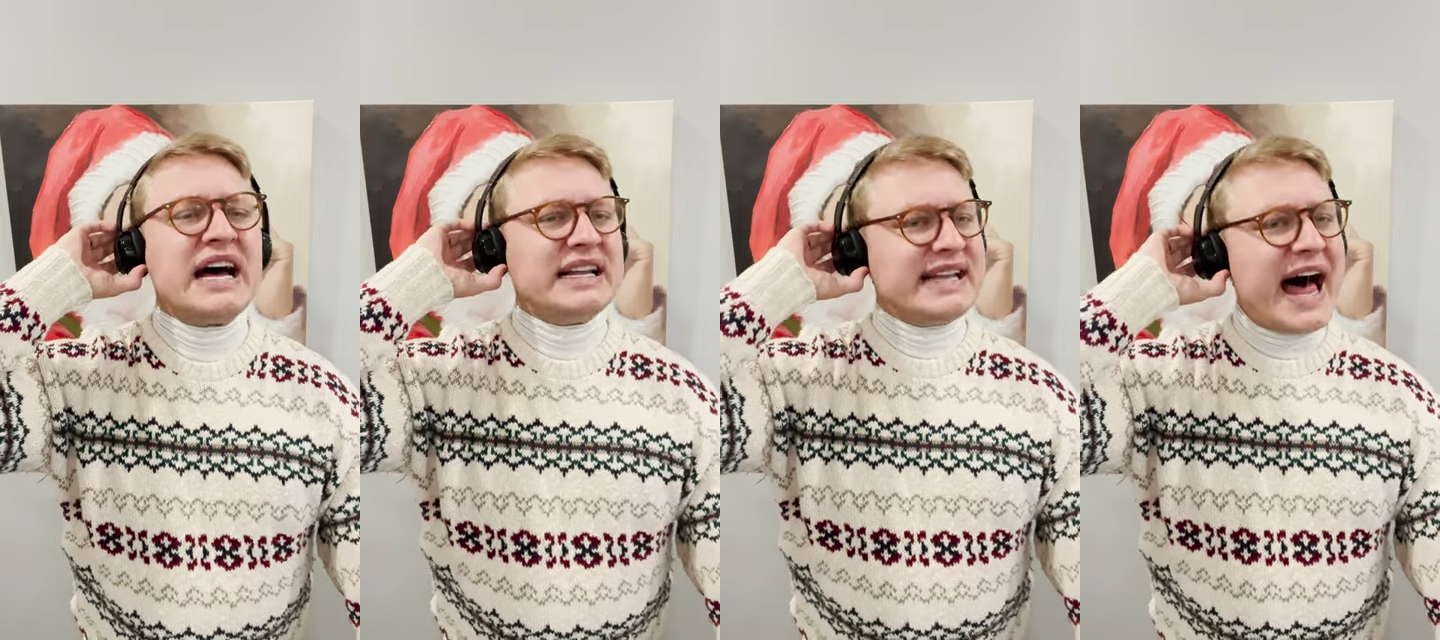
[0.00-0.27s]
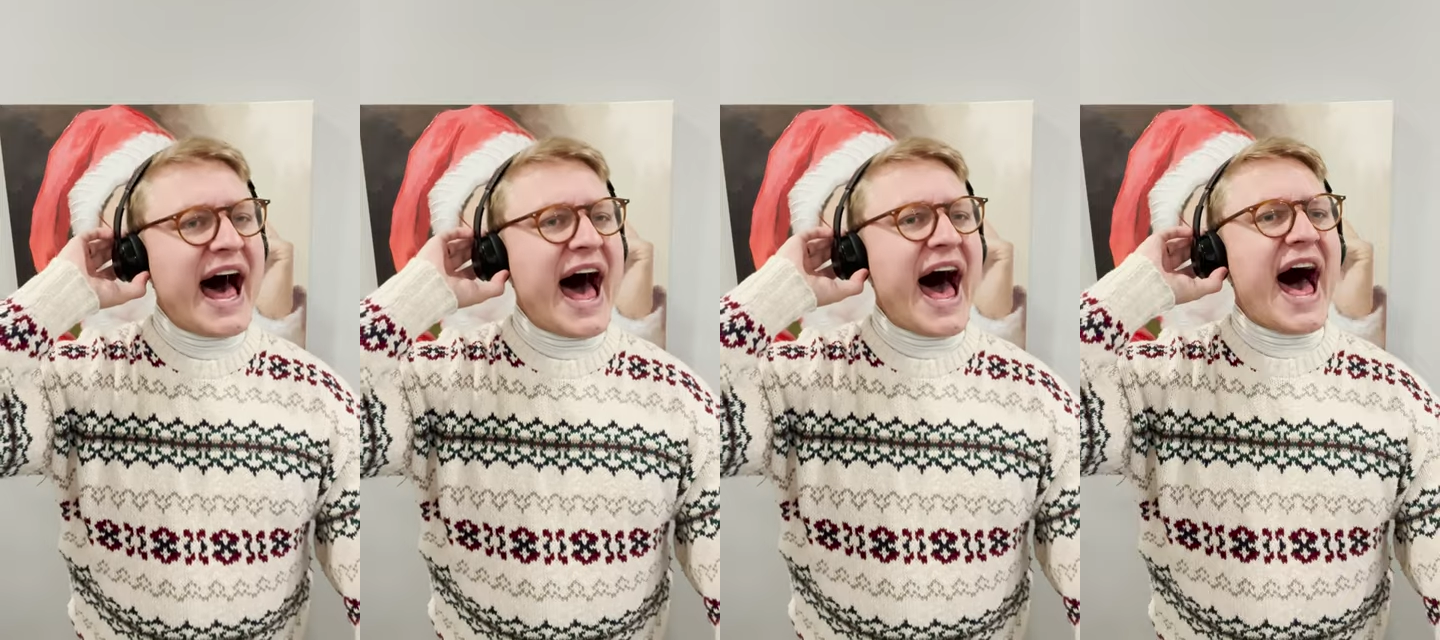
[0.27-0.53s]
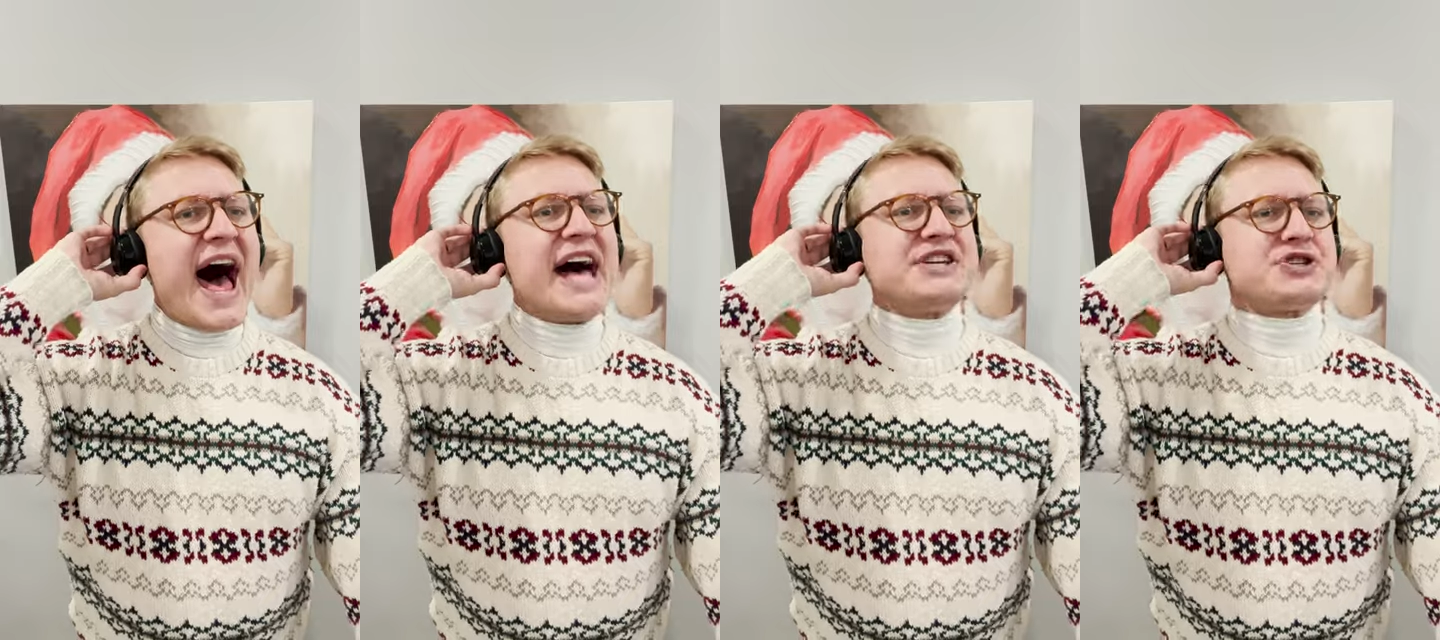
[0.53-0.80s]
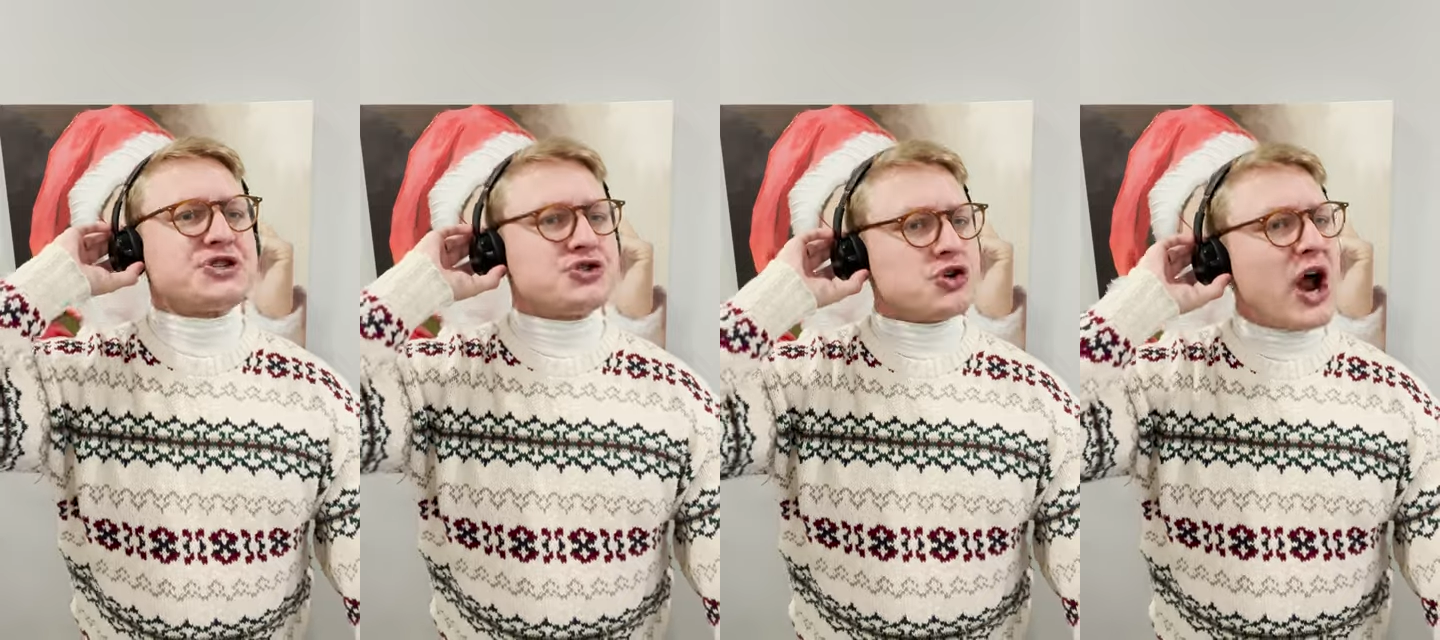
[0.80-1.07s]
Last
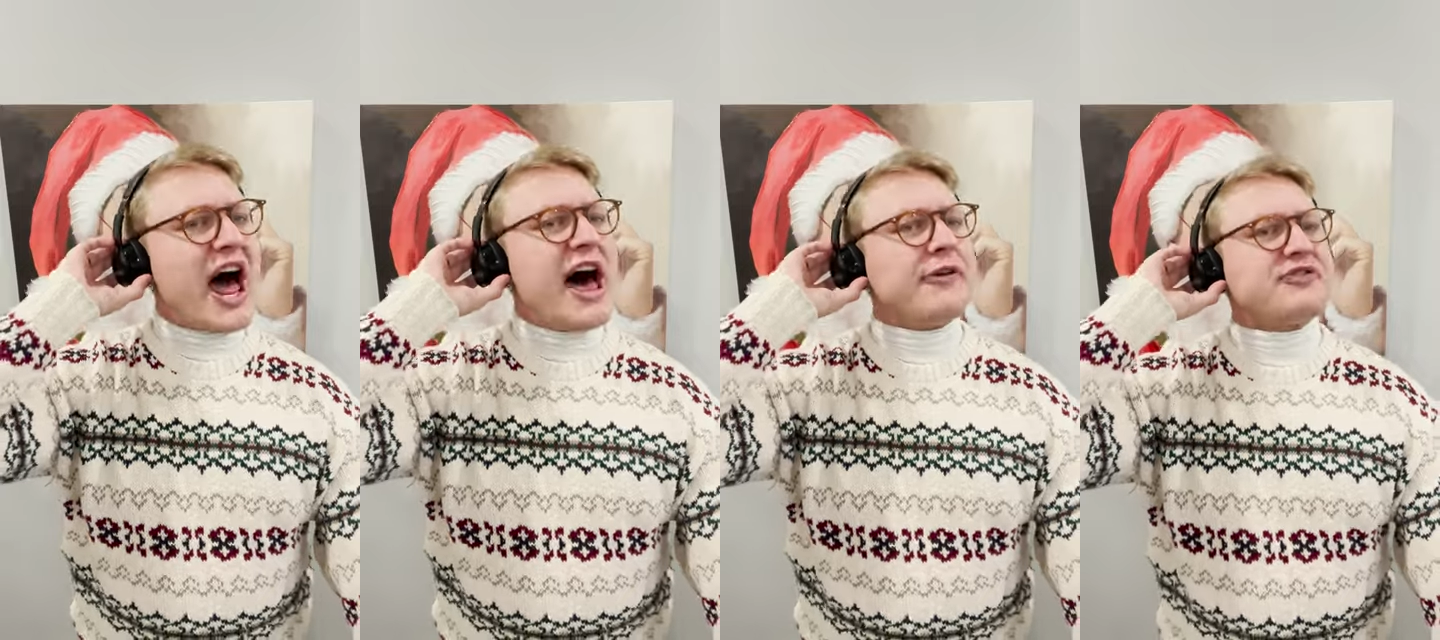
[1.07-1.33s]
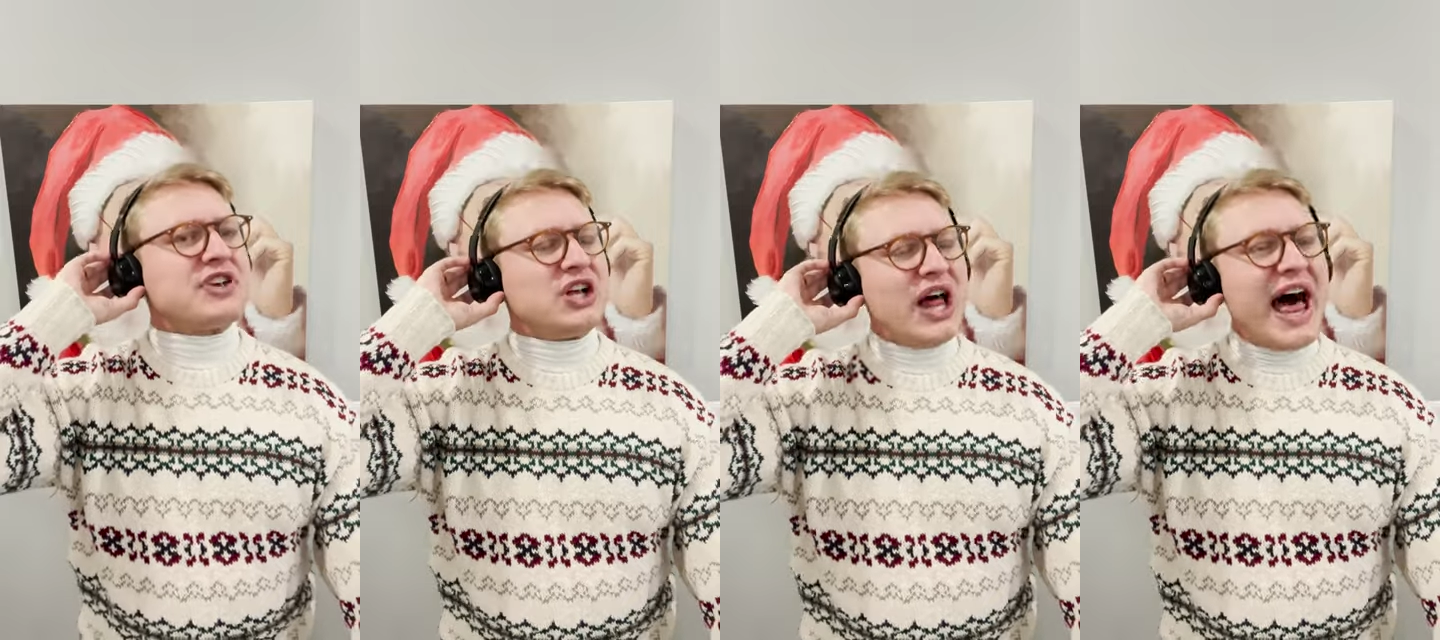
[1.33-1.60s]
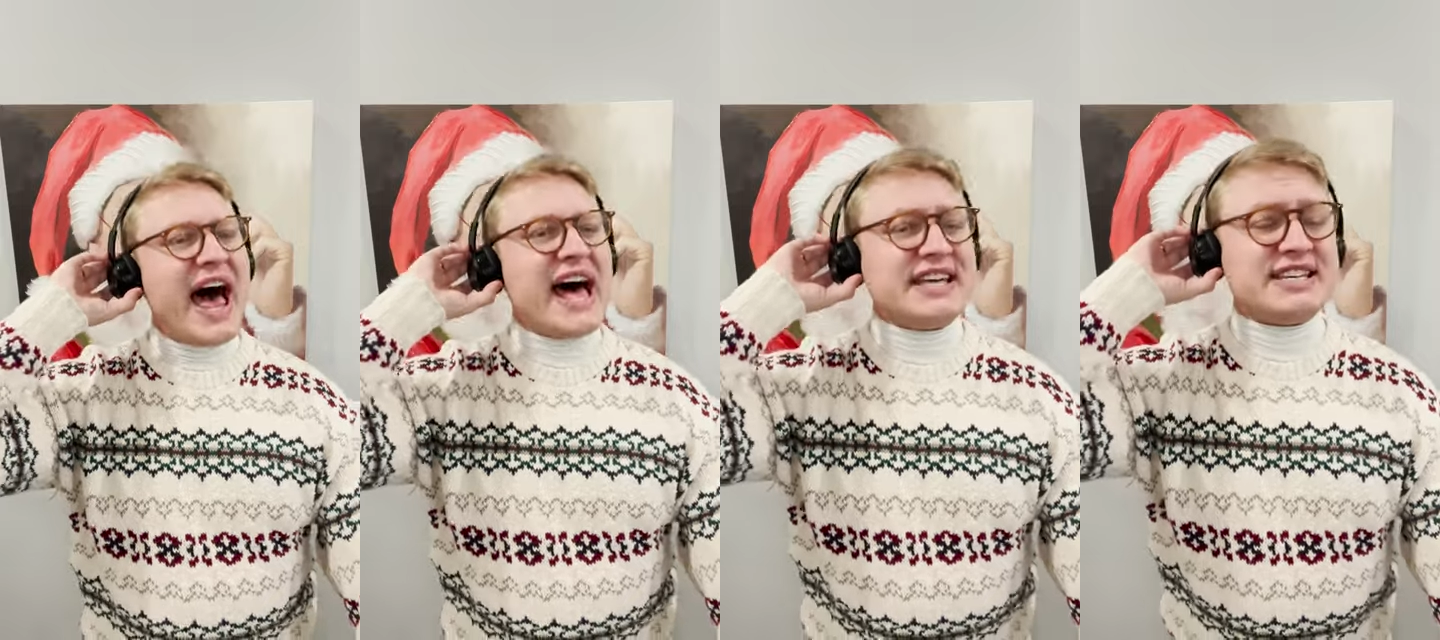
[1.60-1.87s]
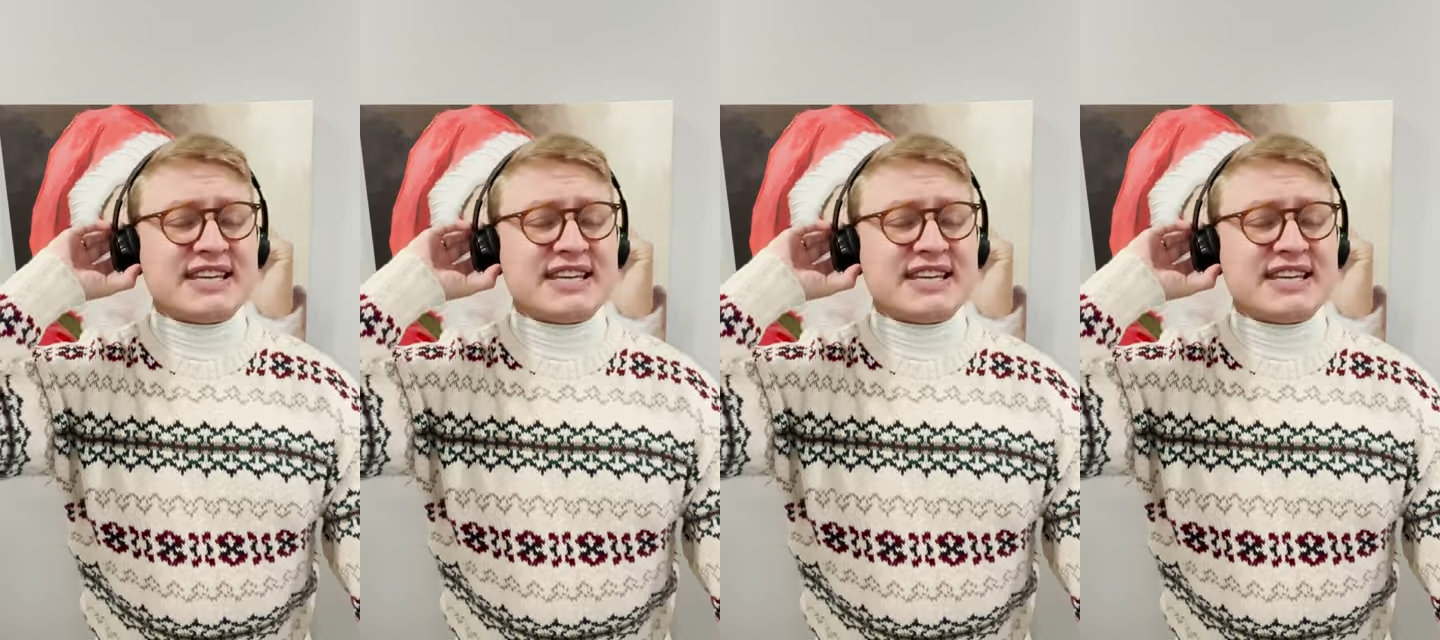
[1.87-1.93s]
draft class,